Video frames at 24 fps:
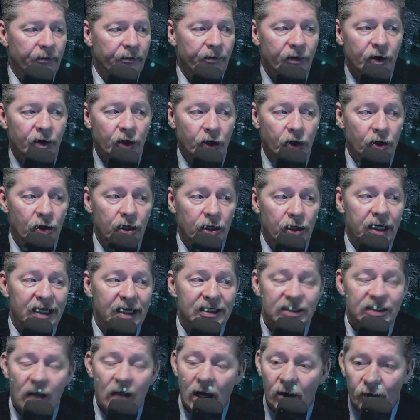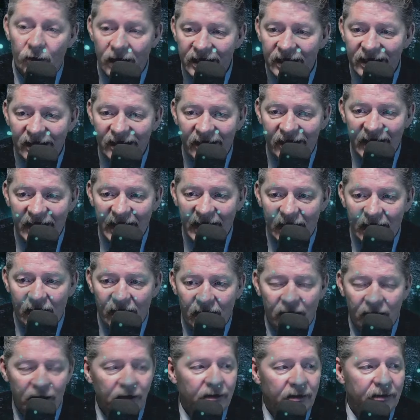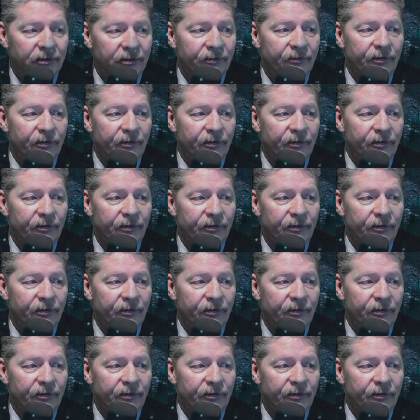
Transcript: The good is already there.